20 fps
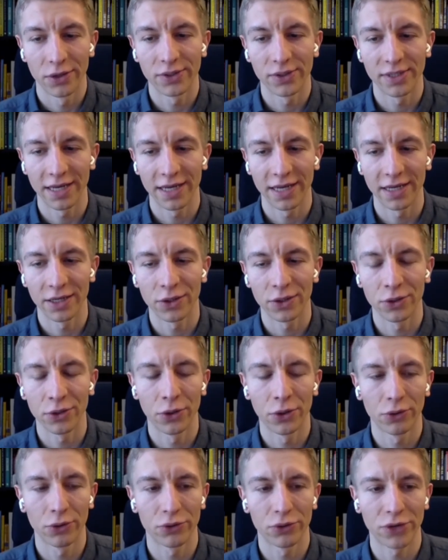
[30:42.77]
you say
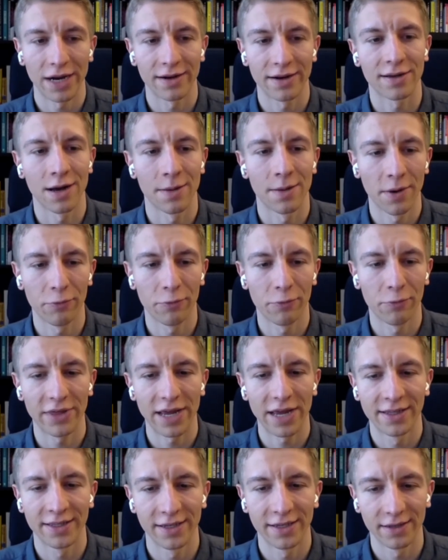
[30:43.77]
you don't try to come up
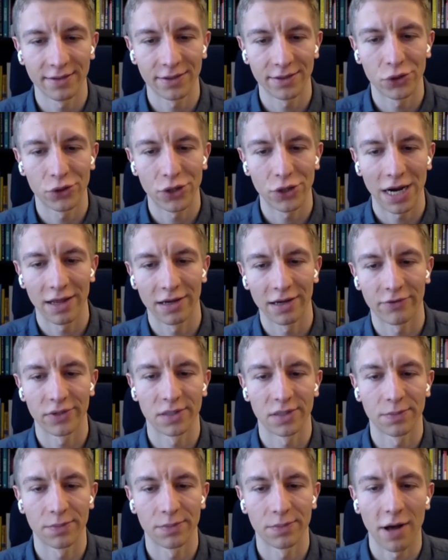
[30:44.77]
with ideas, you try to like
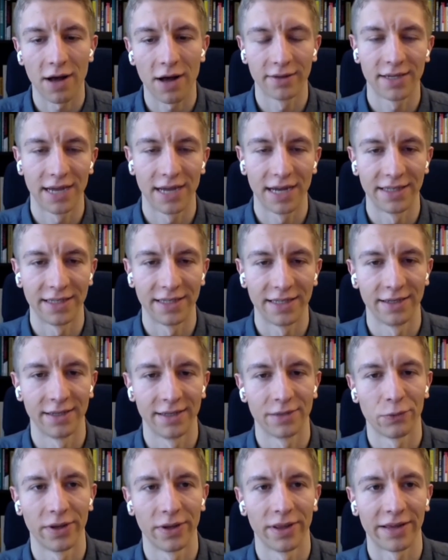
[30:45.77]
respond to
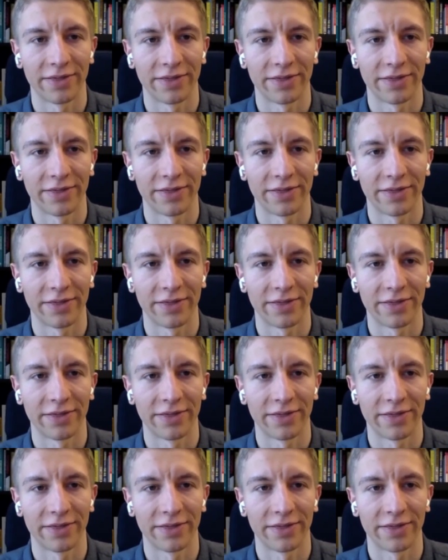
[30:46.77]
ideas when like